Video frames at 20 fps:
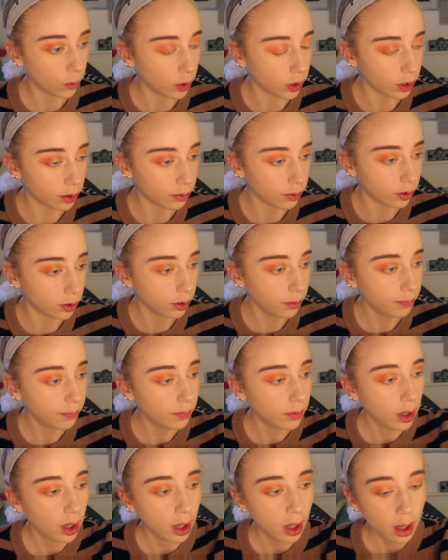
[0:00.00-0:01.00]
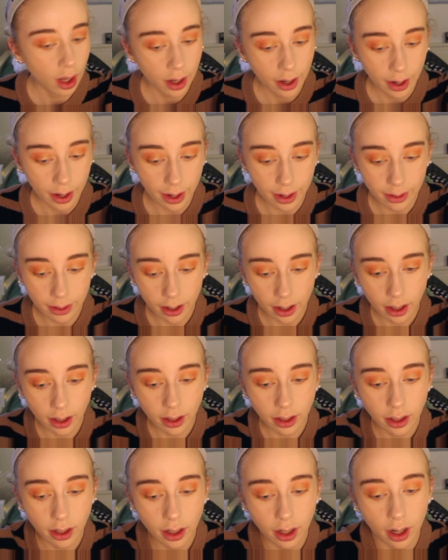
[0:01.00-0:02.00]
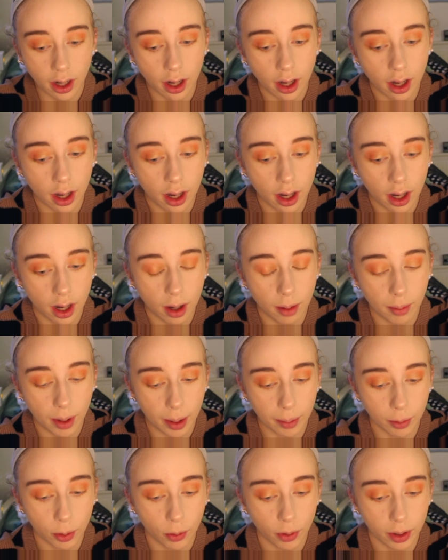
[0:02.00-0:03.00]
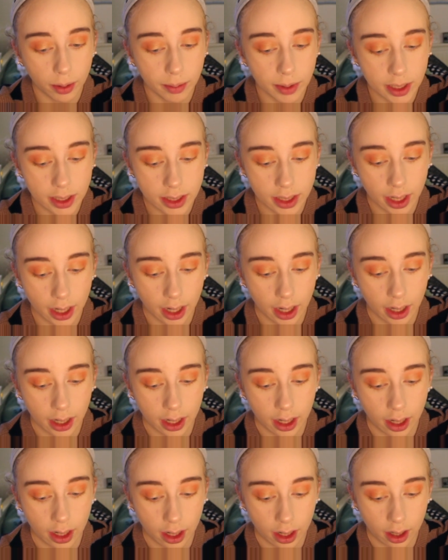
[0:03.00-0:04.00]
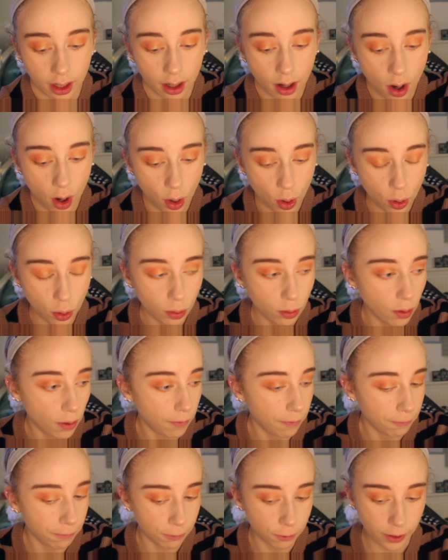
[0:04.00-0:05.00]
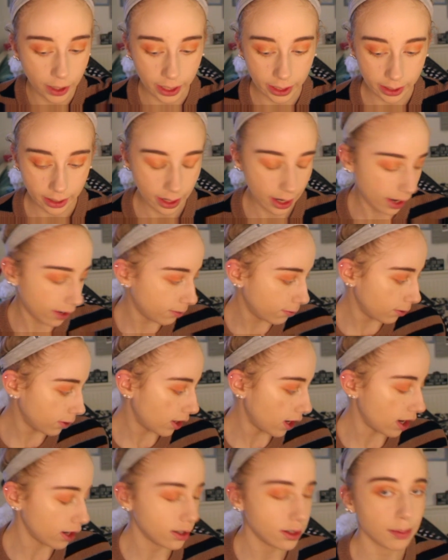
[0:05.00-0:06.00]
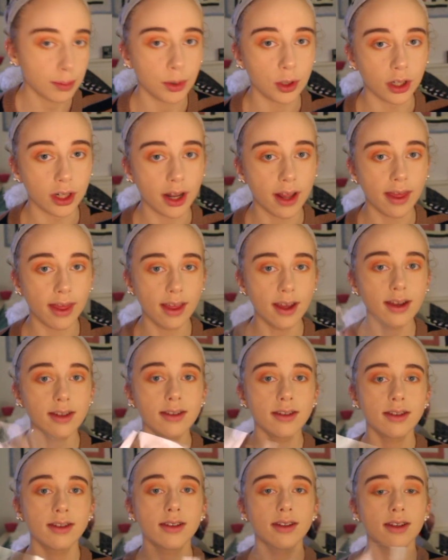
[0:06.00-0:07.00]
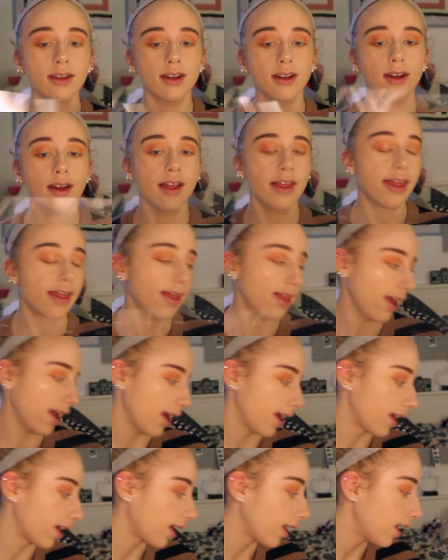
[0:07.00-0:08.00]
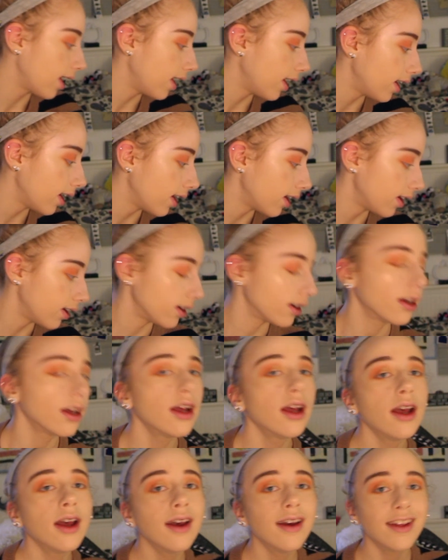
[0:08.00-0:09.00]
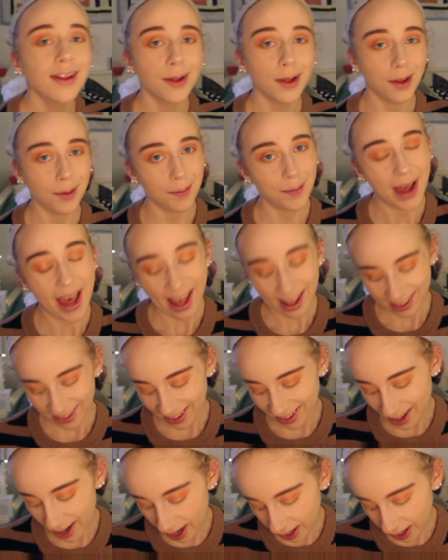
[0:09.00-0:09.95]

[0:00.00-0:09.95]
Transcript: Wonderful. And then I'm going to be taking, oh frick, I forgot to put this thing in the palette.